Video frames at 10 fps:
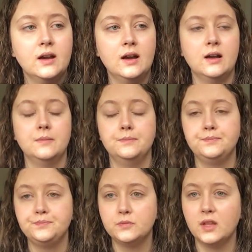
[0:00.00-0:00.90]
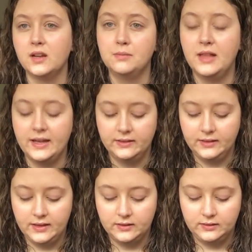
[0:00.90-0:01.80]
and applied
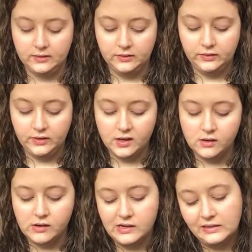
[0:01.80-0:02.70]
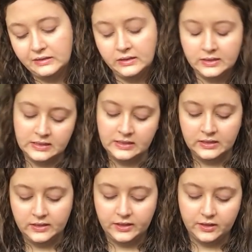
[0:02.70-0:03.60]
sciences. So,
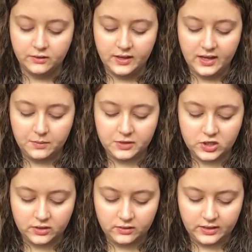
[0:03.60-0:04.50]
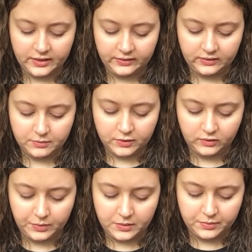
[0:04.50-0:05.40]
you know, can it be generalized to
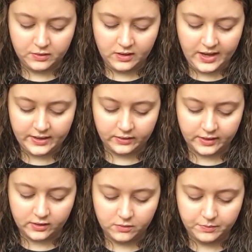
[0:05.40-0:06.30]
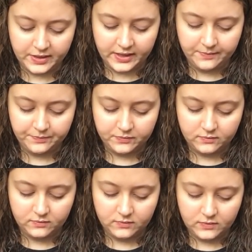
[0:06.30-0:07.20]
most people? I don't know, but
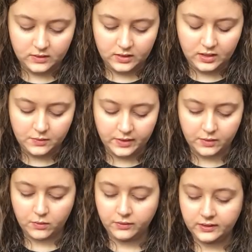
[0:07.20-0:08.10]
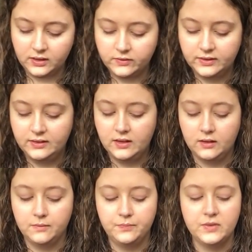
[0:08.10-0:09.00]
anyway, what was I even
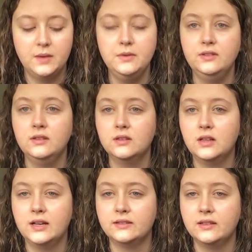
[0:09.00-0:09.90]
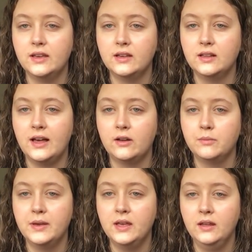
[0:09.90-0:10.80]
saying? I'm using the Glossier
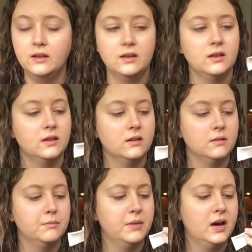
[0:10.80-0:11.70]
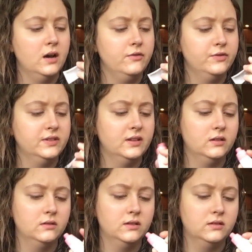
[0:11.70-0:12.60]
Cloud Paint in Puff, is
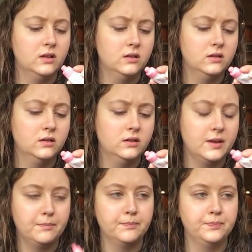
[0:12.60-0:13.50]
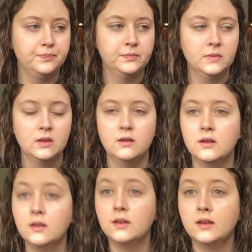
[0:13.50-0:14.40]
that this color? Yep.
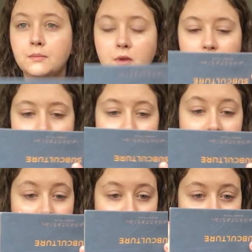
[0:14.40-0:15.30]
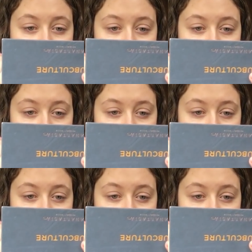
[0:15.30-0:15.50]
Called Puff.